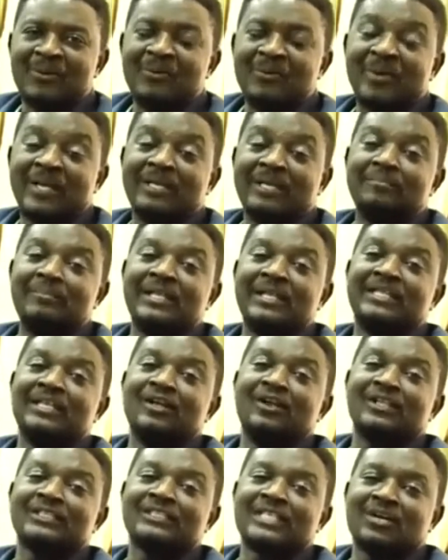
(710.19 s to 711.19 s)
When he made the
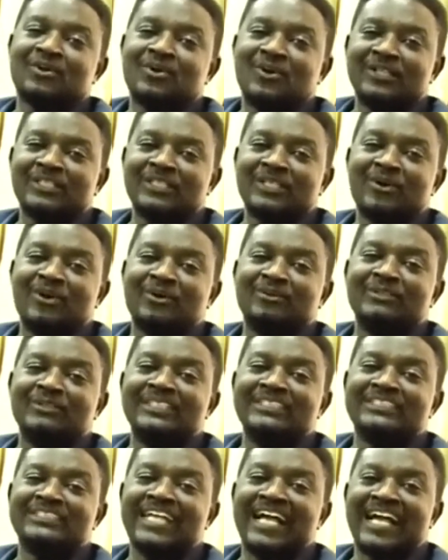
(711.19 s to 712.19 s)
altar call, they all
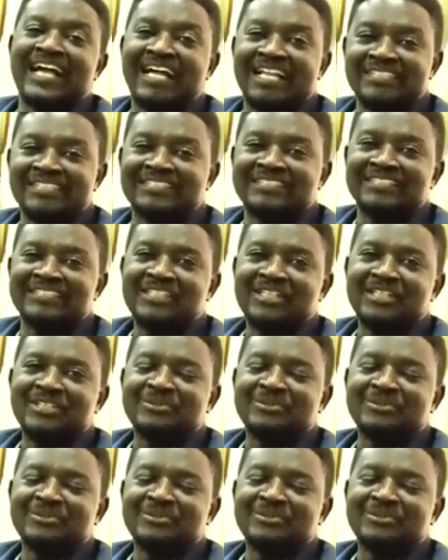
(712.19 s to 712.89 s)
raised their hands